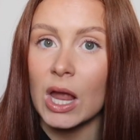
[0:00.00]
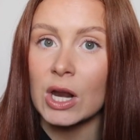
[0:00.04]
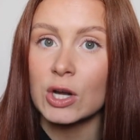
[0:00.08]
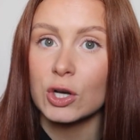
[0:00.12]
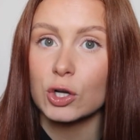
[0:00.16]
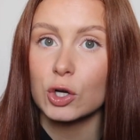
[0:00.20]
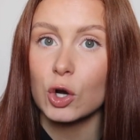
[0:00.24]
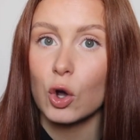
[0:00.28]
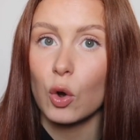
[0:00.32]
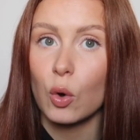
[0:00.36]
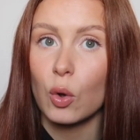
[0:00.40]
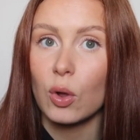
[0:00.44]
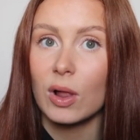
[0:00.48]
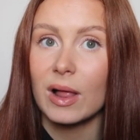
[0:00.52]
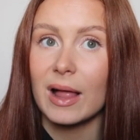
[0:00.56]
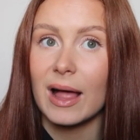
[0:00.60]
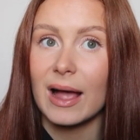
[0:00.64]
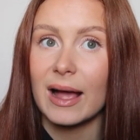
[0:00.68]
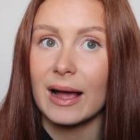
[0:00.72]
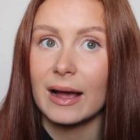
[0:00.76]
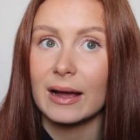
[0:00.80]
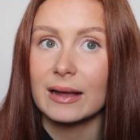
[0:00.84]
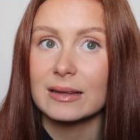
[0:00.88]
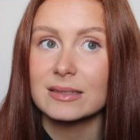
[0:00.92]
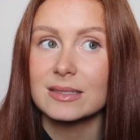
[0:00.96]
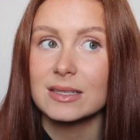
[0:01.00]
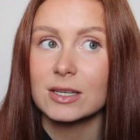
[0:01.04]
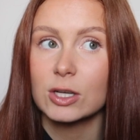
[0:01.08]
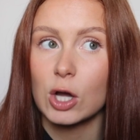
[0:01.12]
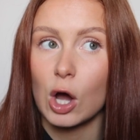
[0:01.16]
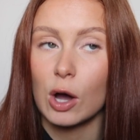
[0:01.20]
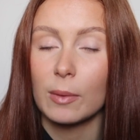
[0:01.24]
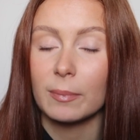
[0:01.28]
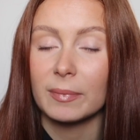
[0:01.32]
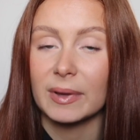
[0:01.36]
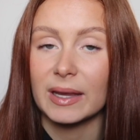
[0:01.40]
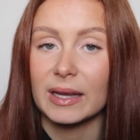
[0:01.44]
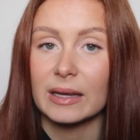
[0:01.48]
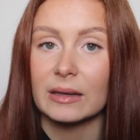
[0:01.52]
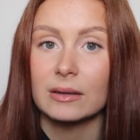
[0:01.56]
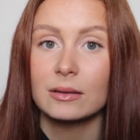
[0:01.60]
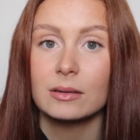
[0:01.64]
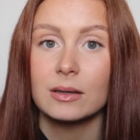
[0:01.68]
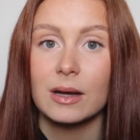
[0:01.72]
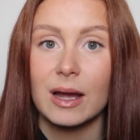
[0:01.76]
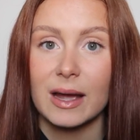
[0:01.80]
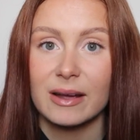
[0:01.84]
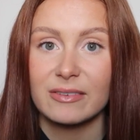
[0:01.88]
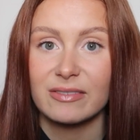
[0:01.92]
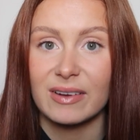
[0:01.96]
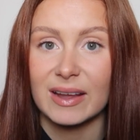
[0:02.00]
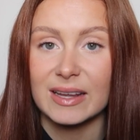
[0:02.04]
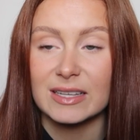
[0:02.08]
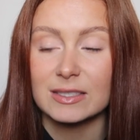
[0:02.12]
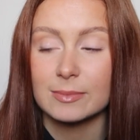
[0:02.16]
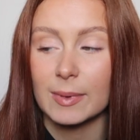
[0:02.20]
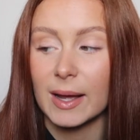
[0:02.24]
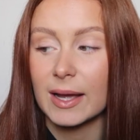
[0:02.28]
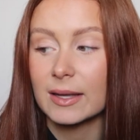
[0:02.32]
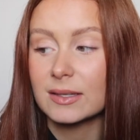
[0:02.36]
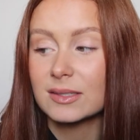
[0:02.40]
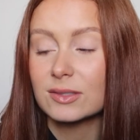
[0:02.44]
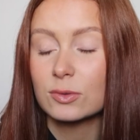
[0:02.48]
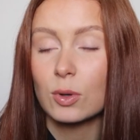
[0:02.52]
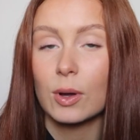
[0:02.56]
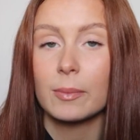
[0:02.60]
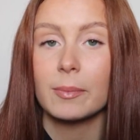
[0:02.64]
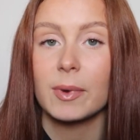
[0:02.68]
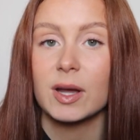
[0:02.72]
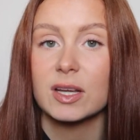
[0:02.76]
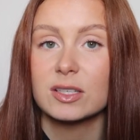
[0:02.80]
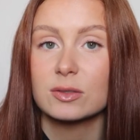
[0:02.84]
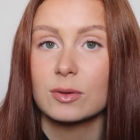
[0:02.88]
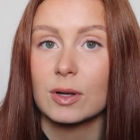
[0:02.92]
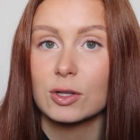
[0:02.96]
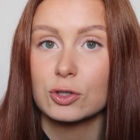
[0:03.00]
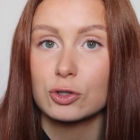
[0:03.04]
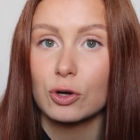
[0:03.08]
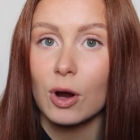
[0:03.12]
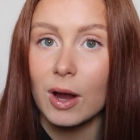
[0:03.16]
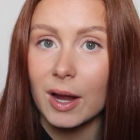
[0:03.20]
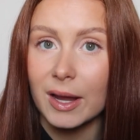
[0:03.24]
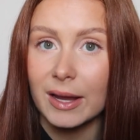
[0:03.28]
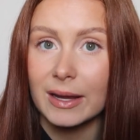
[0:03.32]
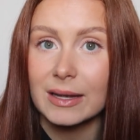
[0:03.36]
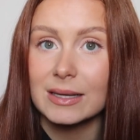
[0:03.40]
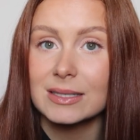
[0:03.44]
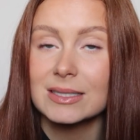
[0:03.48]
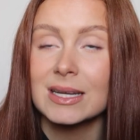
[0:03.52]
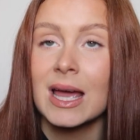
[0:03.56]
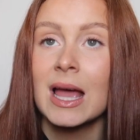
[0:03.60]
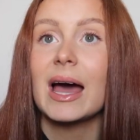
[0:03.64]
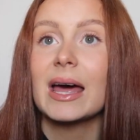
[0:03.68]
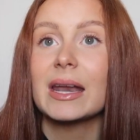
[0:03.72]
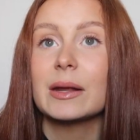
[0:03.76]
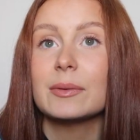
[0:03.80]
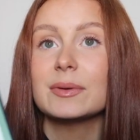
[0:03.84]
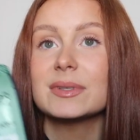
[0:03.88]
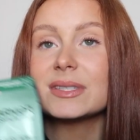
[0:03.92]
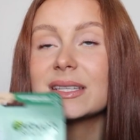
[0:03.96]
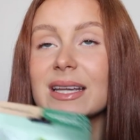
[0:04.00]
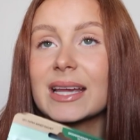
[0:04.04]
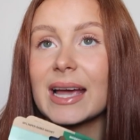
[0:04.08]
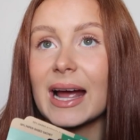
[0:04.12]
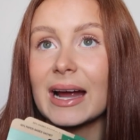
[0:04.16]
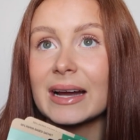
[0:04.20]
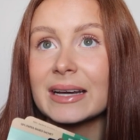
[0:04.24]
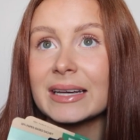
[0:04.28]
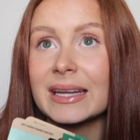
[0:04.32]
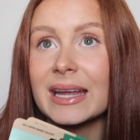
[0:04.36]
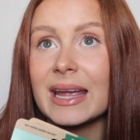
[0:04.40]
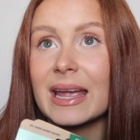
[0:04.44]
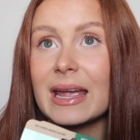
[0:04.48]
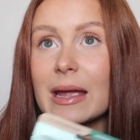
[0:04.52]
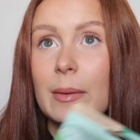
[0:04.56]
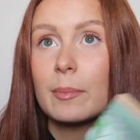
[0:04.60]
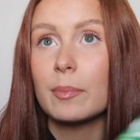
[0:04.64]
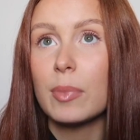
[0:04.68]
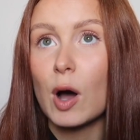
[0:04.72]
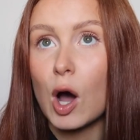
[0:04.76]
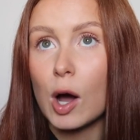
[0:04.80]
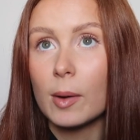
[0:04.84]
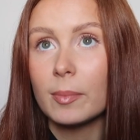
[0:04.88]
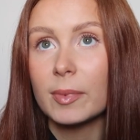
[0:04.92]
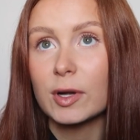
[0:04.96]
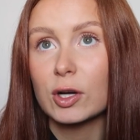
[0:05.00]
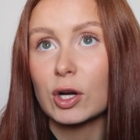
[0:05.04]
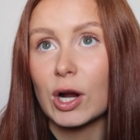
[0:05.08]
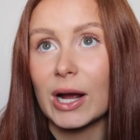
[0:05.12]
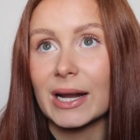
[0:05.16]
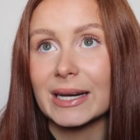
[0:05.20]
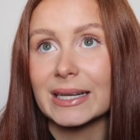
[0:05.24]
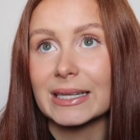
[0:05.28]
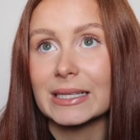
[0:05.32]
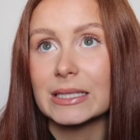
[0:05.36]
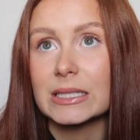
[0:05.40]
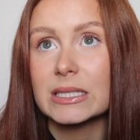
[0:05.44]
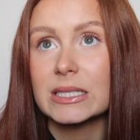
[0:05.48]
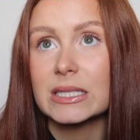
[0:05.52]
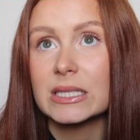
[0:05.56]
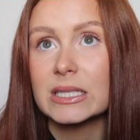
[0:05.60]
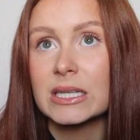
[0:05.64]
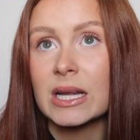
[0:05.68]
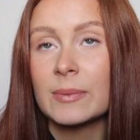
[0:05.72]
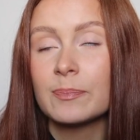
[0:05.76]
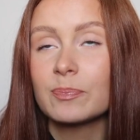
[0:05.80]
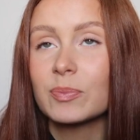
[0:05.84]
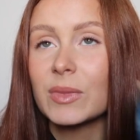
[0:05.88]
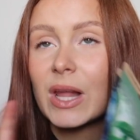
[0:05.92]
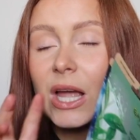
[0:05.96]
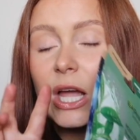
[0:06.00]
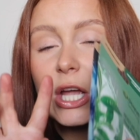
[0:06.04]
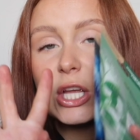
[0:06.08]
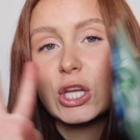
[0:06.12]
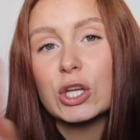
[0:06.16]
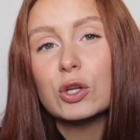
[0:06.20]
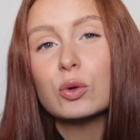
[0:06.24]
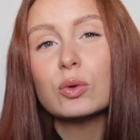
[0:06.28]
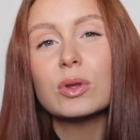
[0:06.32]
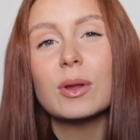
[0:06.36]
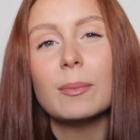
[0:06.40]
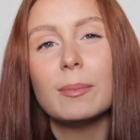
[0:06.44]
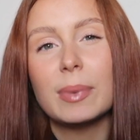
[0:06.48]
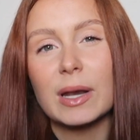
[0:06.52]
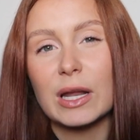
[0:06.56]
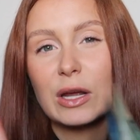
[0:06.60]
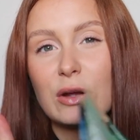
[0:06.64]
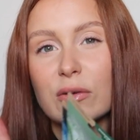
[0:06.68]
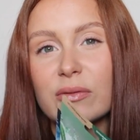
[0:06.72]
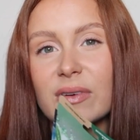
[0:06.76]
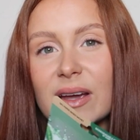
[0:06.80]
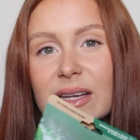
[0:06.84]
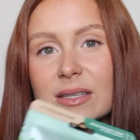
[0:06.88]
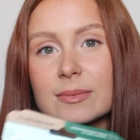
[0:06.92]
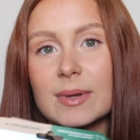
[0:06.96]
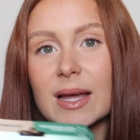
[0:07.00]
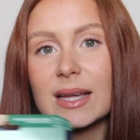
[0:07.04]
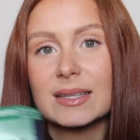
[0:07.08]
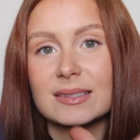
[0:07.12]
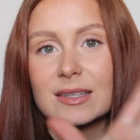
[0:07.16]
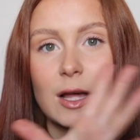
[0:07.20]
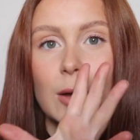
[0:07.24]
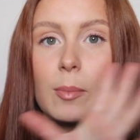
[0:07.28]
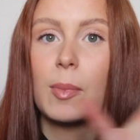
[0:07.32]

Nicole has got me a face mask, so I might as well try it. And it was the Garnier pomegranate, you know, the blue face mask.